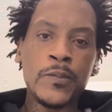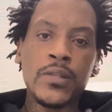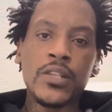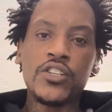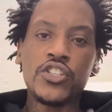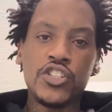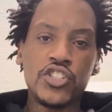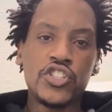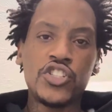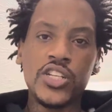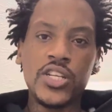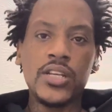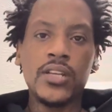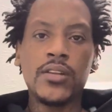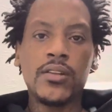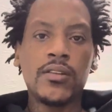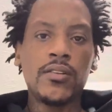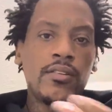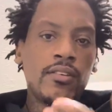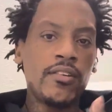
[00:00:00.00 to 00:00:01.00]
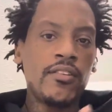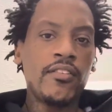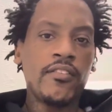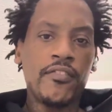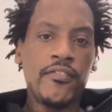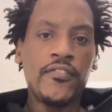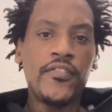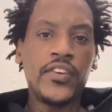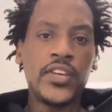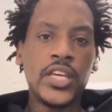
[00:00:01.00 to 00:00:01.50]
Just chill,
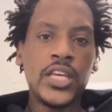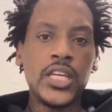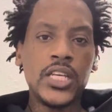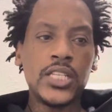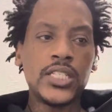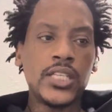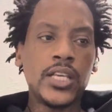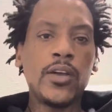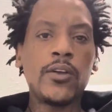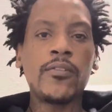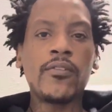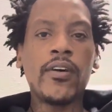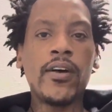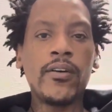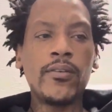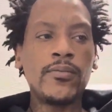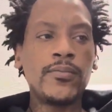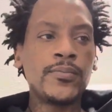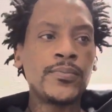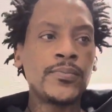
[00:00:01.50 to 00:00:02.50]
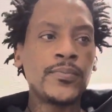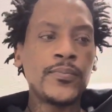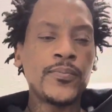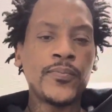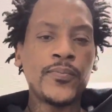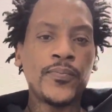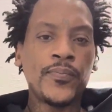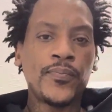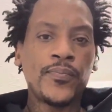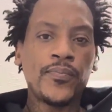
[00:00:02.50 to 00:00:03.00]
figure yourself out.
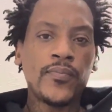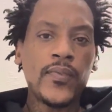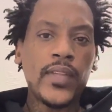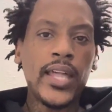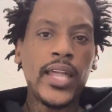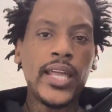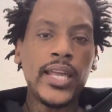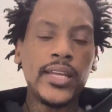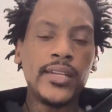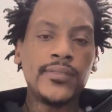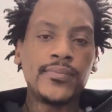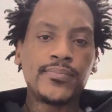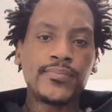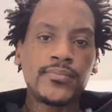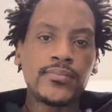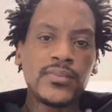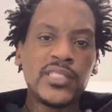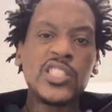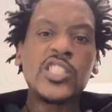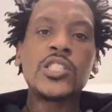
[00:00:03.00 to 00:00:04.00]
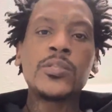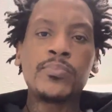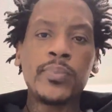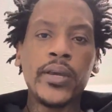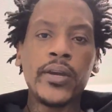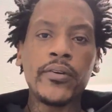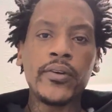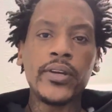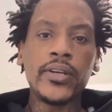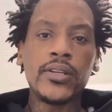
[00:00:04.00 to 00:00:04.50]
And
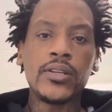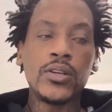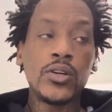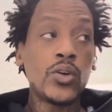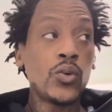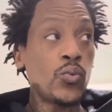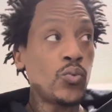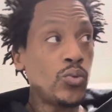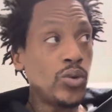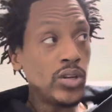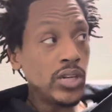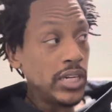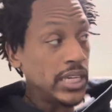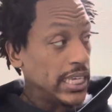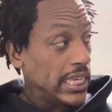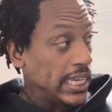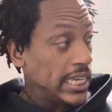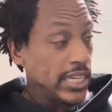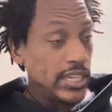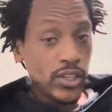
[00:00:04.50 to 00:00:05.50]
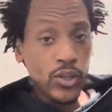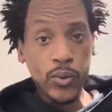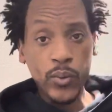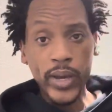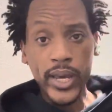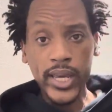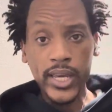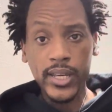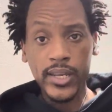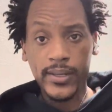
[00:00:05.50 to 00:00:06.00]
spirit will lead the
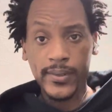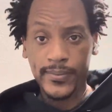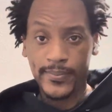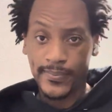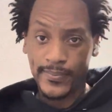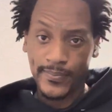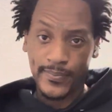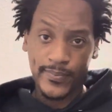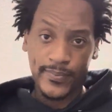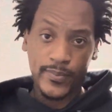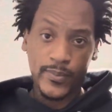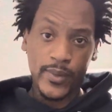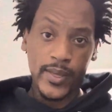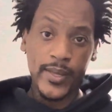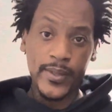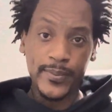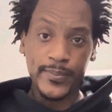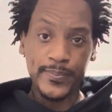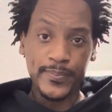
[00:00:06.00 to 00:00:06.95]
way. Okay?